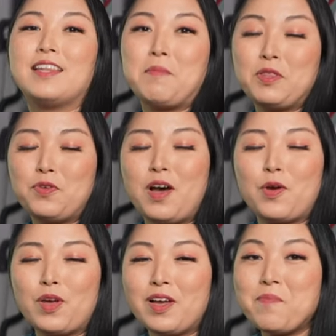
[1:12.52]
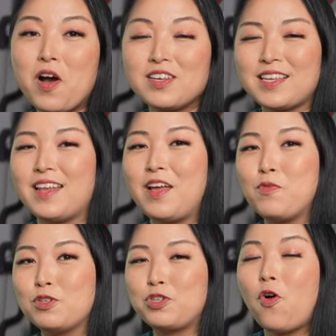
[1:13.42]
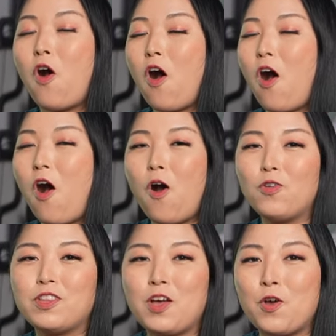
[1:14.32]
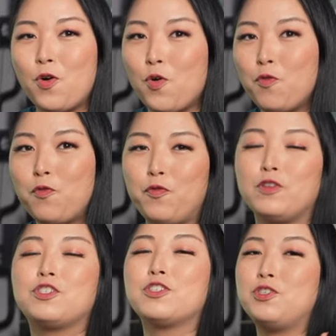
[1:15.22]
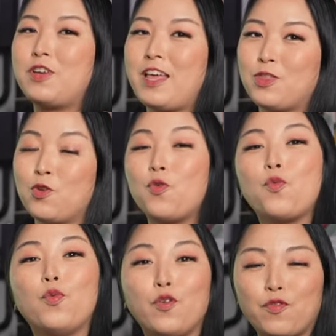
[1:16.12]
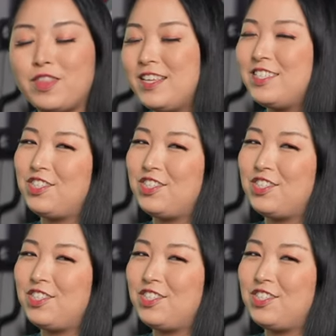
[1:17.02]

Let me do a quick unbox and I will show all the cool features you can do with this